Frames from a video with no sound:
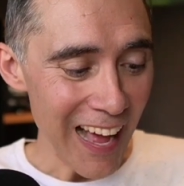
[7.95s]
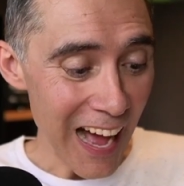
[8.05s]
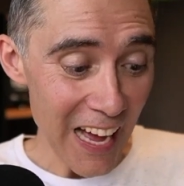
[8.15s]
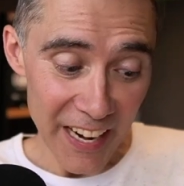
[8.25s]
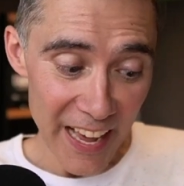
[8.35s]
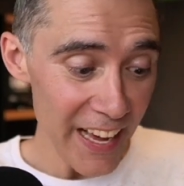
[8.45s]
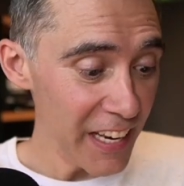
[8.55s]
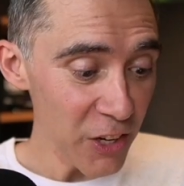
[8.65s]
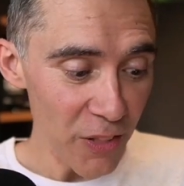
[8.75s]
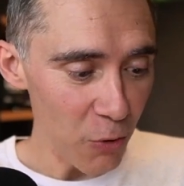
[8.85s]
and
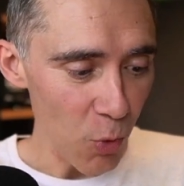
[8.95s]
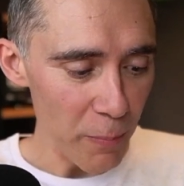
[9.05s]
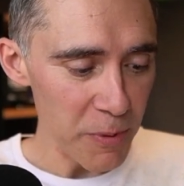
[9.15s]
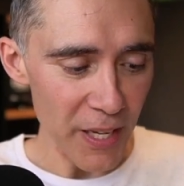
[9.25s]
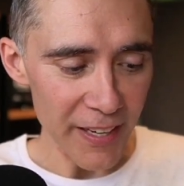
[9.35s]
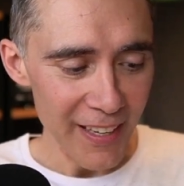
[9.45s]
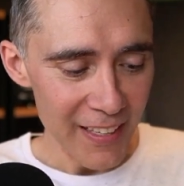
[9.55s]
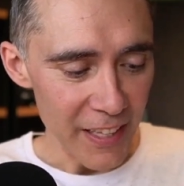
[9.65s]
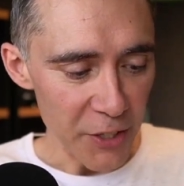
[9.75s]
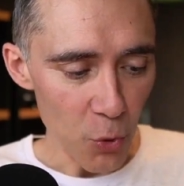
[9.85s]
any other website
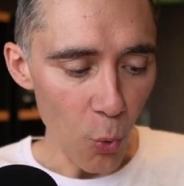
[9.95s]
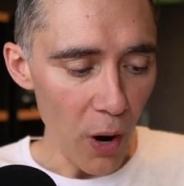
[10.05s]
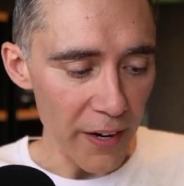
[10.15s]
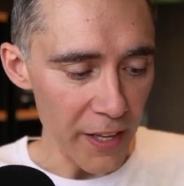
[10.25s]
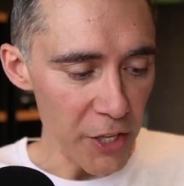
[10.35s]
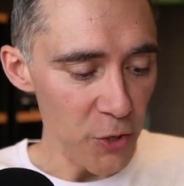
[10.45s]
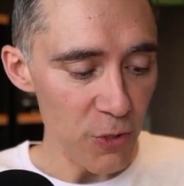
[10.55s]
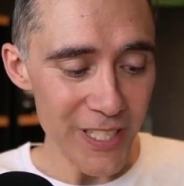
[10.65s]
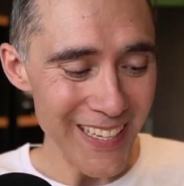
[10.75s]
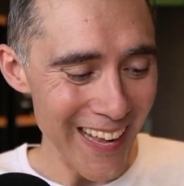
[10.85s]
that you want
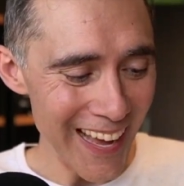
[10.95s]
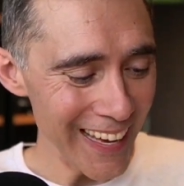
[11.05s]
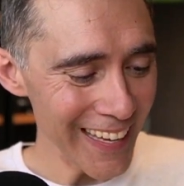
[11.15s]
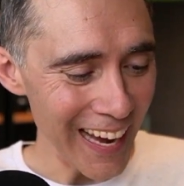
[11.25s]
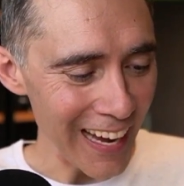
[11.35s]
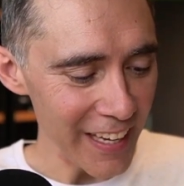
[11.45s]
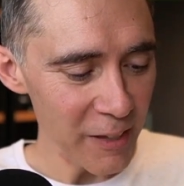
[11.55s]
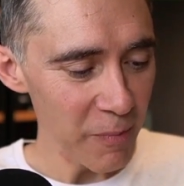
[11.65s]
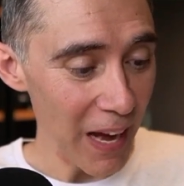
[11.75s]
using AI